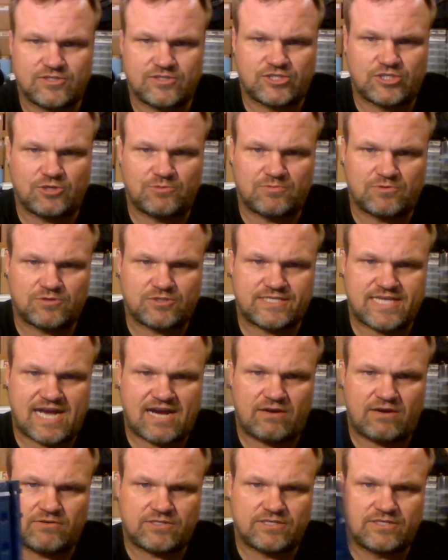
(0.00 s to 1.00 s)
super
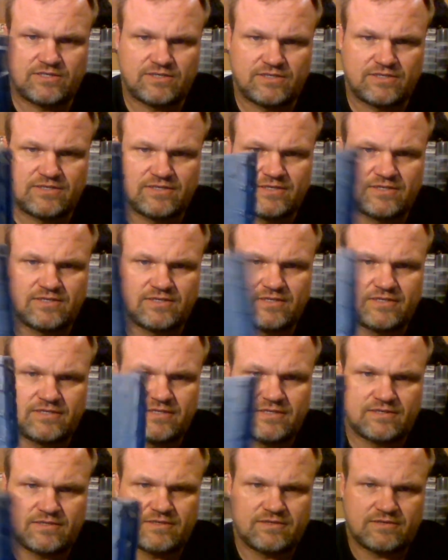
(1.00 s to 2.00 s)
stout.
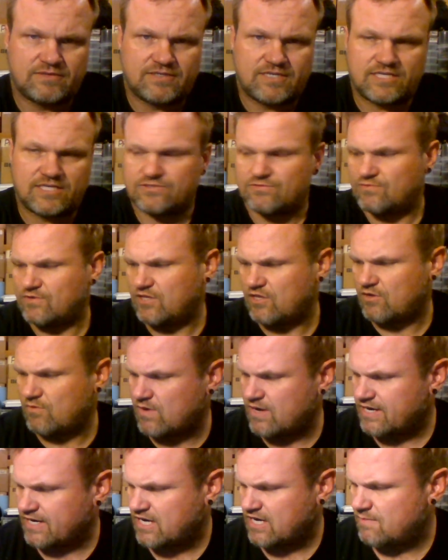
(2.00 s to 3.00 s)
Doesn't really
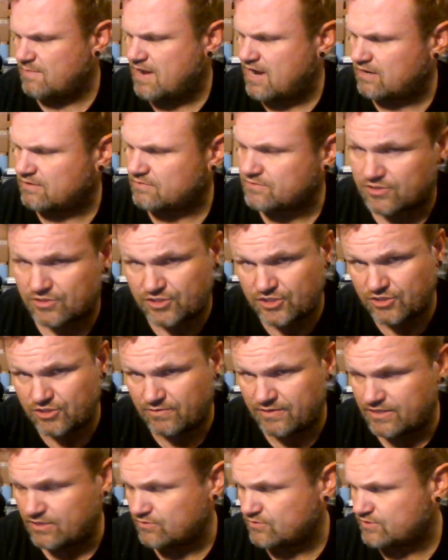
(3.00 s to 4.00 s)
want to come out. So
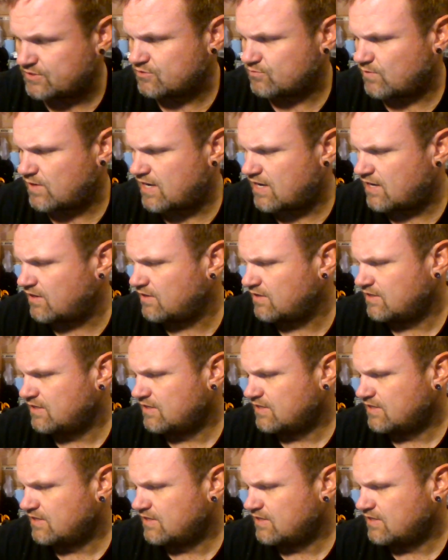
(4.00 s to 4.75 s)
2 of those as well.